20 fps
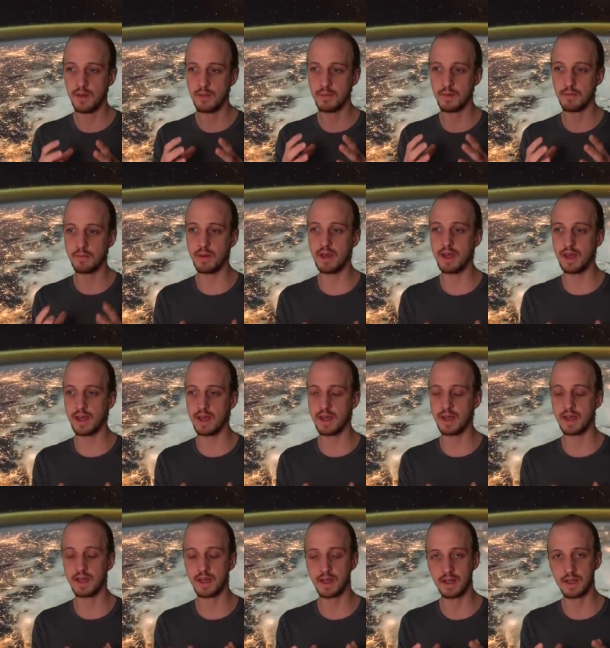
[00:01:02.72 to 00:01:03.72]
But
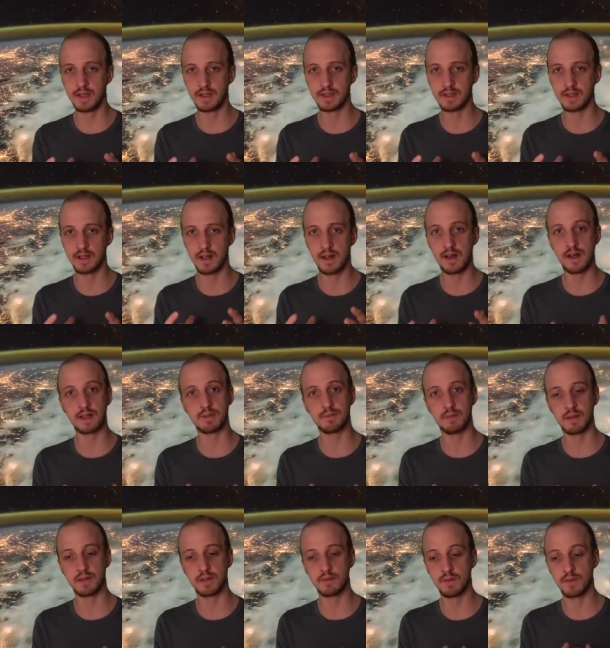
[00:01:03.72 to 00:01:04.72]
May is the last
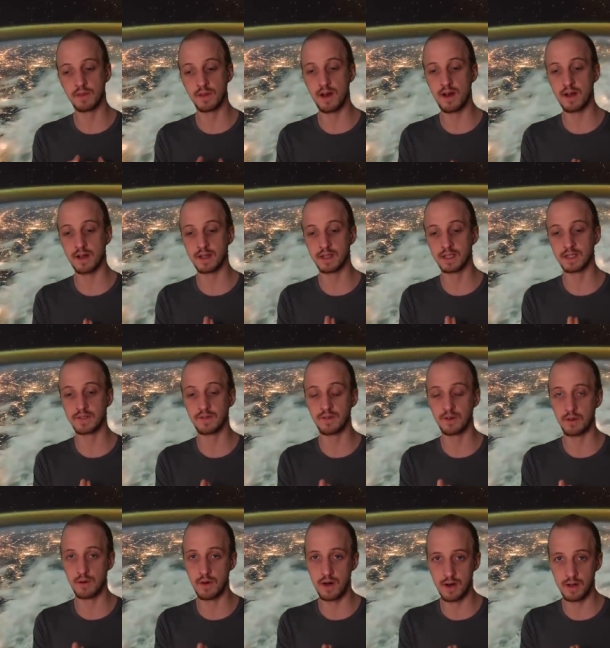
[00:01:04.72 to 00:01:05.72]
month with darkness
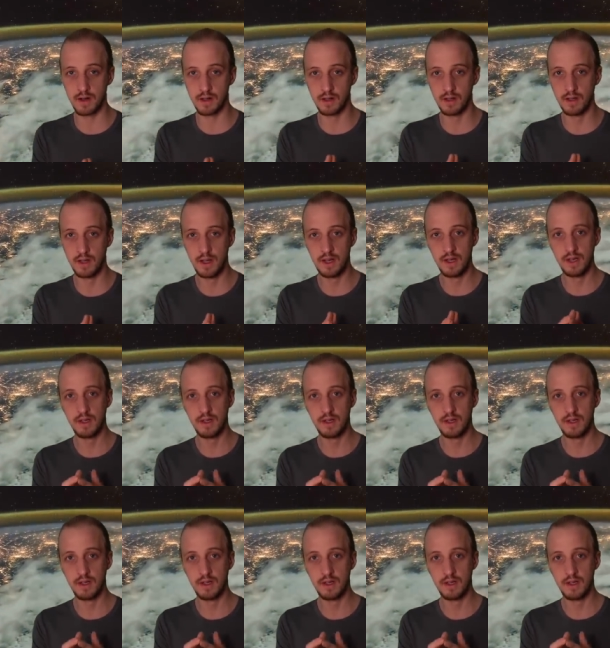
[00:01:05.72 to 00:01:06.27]
for a while,